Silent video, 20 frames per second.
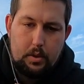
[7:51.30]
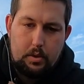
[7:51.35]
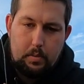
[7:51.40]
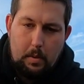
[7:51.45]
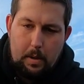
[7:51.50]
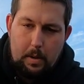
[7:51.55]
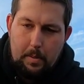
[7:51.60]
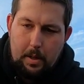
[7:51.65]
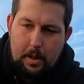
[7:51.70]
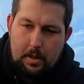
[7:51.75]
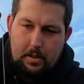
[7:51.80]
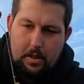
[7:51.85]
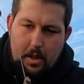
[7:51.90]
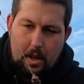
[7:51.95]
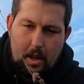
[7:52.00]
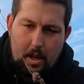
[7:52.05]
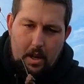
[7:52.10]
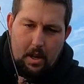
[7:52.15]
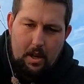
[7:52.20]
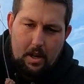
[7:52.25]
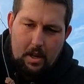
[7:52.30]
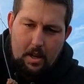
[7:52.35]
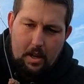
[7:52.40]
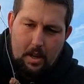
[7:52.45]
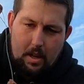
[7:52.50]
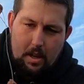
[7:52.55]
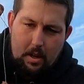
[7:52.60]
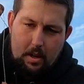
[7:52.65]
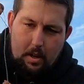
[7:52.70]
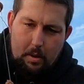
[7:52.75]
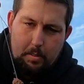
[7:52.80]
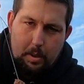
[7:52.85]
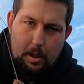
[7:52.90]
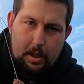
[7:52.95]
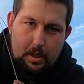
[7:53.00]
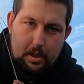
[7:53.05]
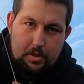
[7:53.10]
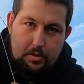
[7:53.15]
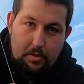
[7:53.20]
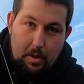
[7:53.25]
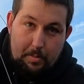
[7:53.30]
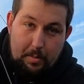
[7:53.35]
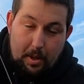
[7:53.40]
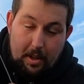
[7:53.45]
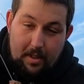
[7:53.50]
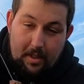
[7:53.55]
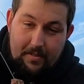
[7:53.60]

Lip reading: 20 minutes, completely stripped.